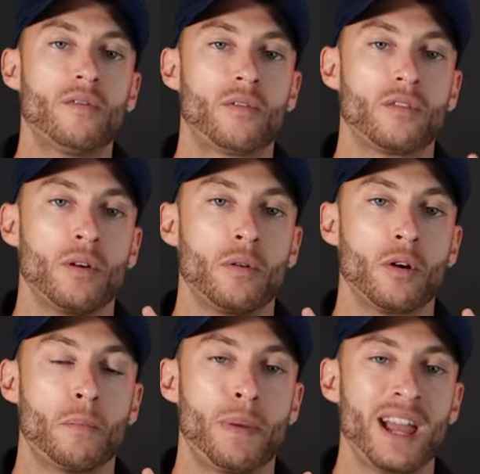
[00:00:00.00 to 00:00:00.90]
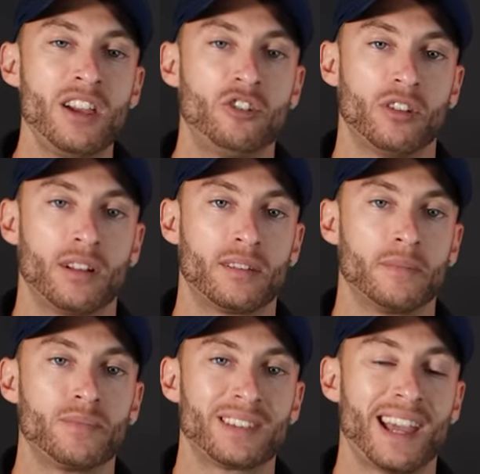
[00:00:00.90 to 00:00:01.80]
if your
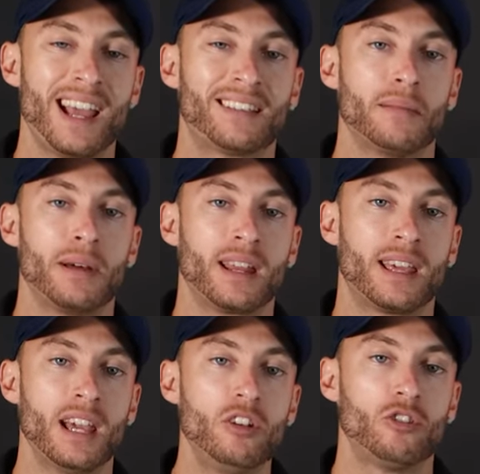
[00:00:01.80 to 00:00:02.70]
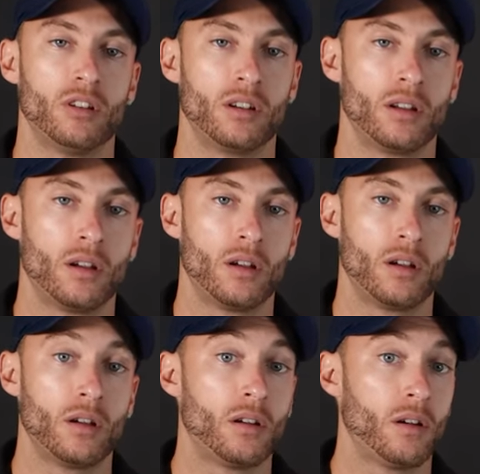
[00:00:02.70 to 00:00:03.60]
patient takes a medication,
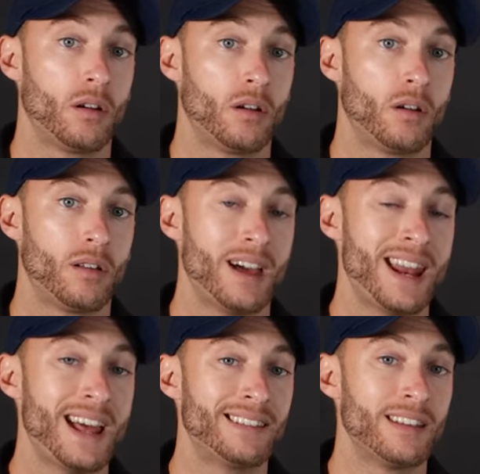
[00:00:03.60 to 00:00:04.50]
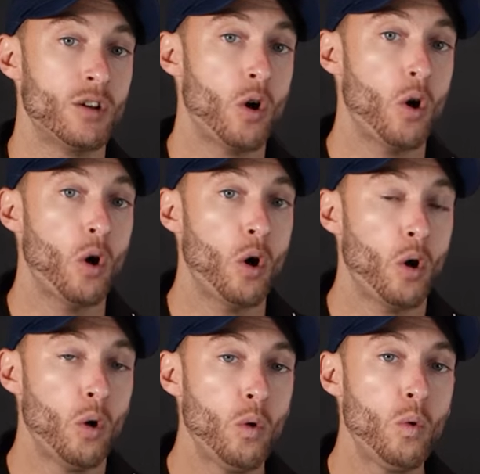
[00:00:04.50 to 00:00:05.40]
it ends in
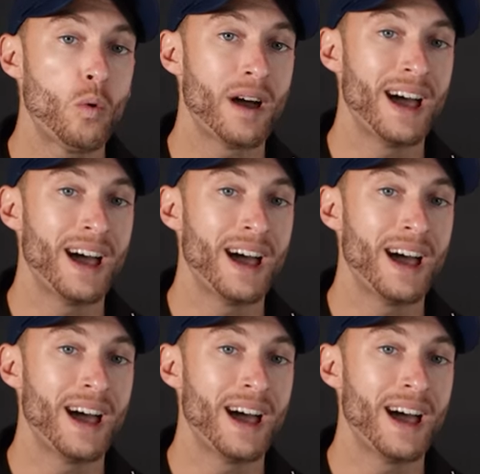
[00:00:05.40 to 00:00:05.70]
O-L-O-L.